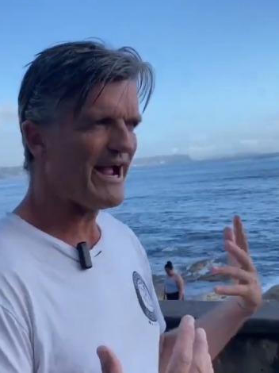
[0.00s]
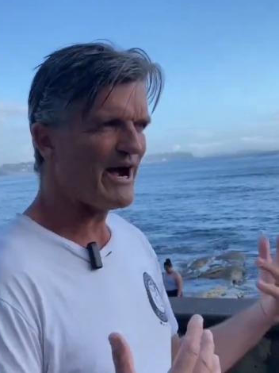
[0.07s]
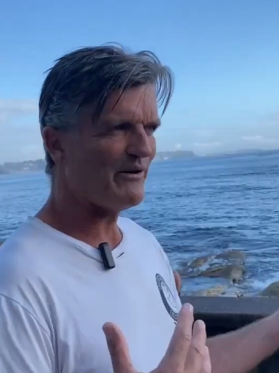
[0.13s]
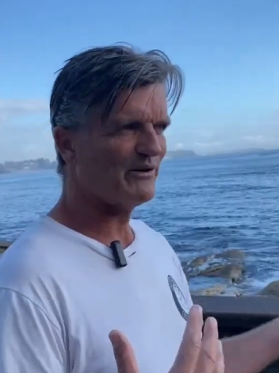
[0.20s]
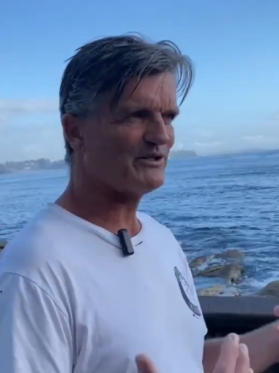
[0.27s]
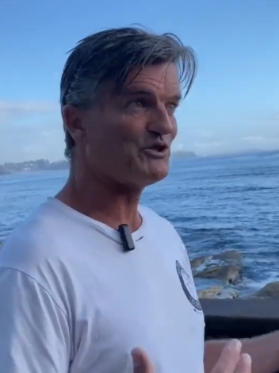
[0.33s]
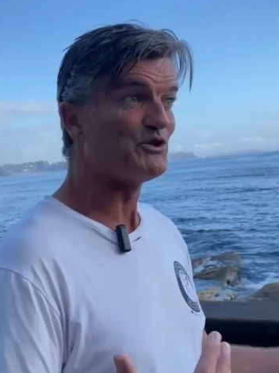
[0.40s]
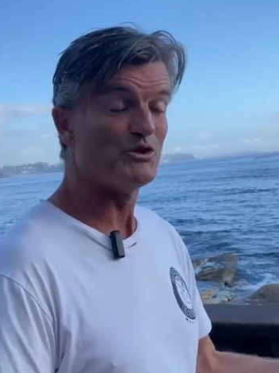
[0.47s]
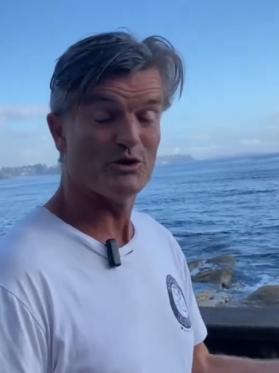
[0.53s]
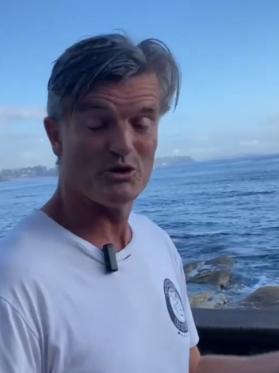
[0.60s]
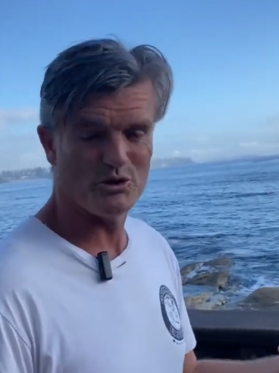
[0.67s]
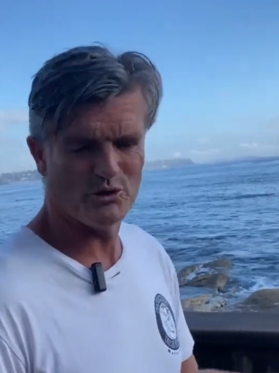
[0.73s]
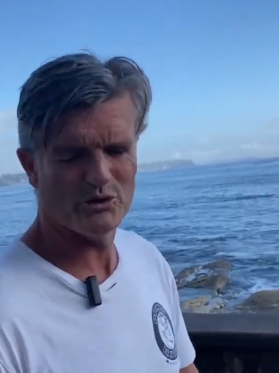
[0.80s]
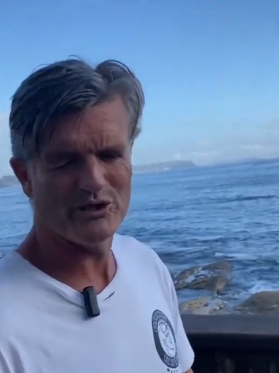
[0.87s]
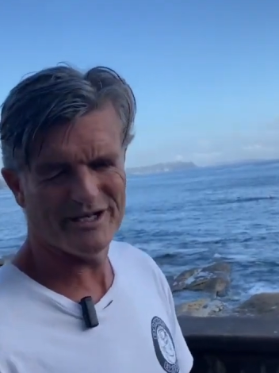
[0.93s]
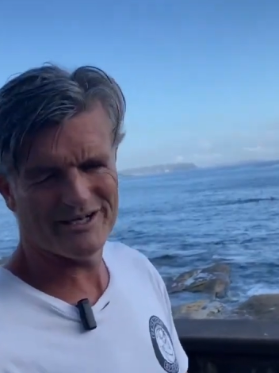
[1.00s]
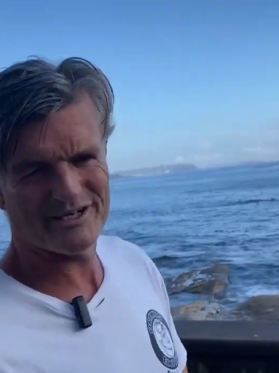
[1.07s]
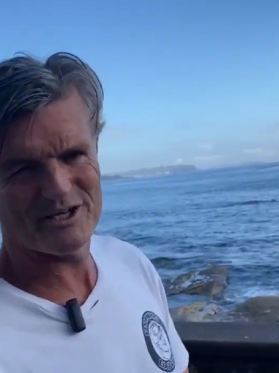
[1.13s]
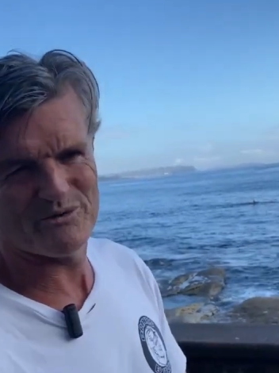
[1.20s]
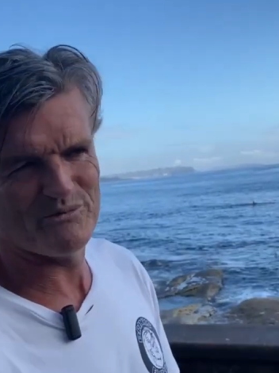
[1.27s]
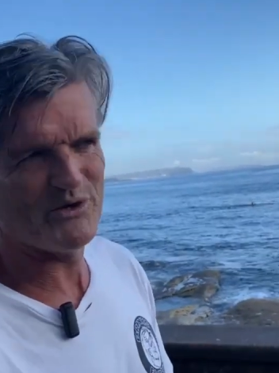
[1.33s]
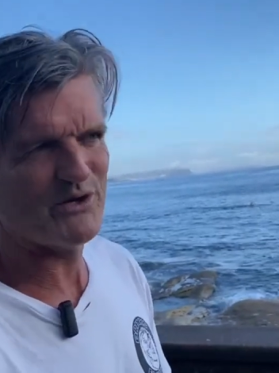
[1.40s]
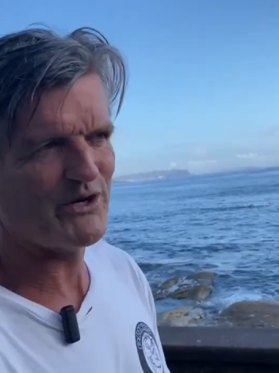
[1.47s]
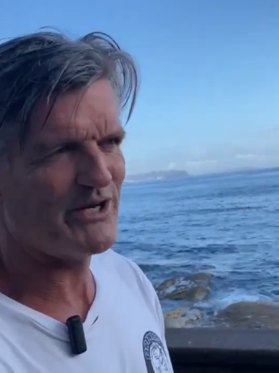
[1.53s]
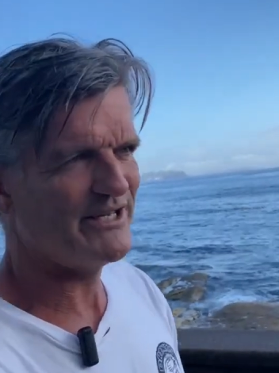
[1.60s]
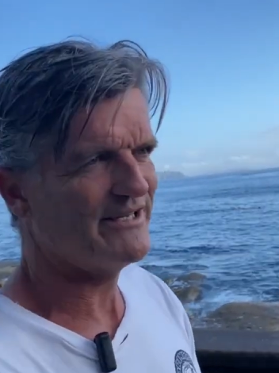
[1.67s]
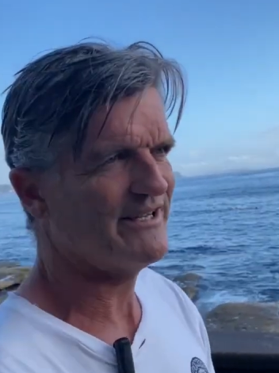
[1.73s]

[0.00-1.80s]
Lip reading: power to do good in the community.